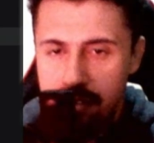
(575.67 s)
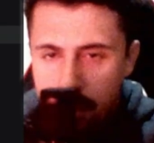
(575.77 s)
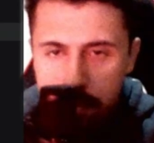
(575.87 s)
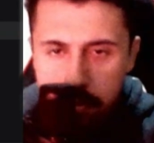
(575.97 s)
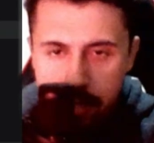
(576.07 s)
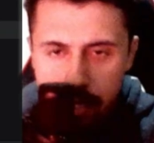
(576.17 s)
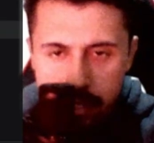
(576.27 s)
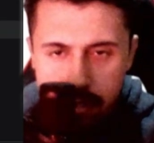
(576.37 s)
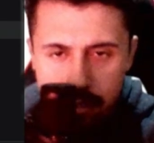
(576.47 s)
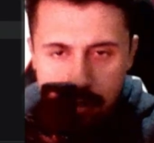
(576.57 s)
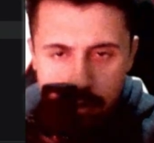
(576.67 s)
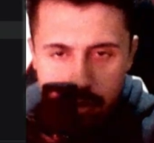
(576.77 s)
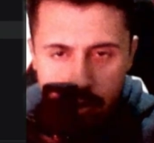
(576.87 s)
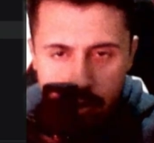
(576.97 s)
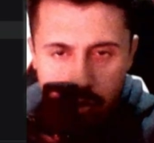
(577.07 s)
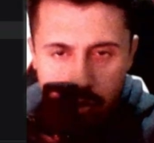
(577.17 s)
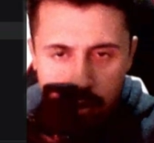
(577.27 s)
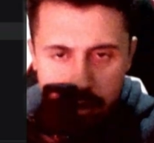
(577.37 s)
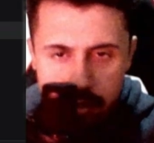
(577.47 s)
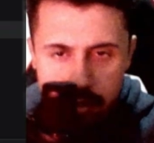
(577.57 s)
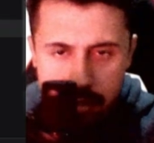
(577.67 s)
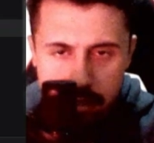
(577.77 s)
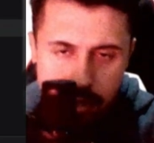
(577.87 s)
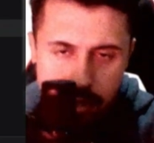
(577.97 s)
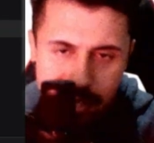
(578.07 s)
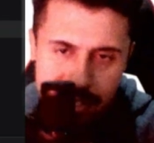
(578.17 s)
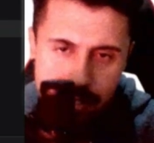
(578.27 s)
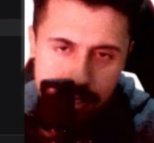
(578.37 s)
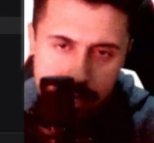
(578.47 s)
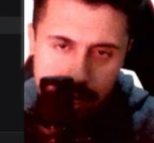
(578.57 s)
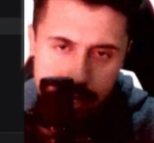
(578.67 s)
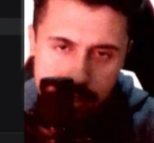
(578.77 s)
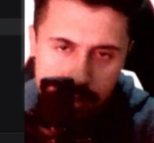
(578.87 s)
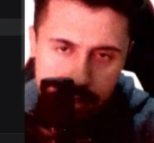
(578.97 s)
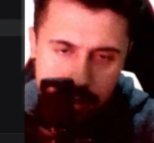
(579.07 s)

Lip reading: Update orders set